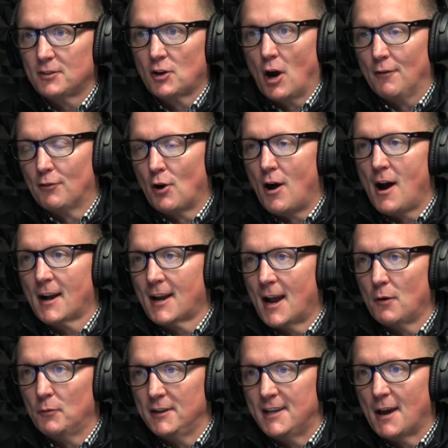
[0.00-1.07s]
Carver Hawkeye
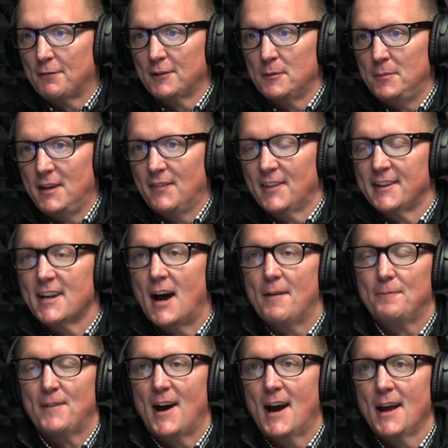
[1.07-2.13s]
would definitely be in the
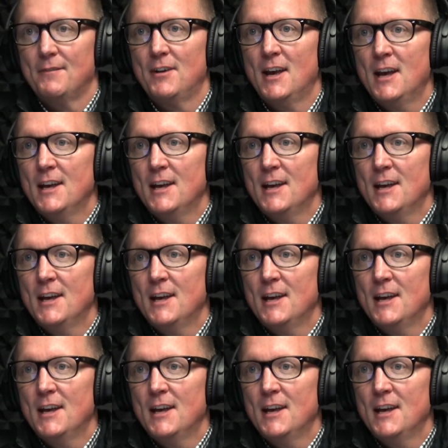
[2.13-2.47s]
top five.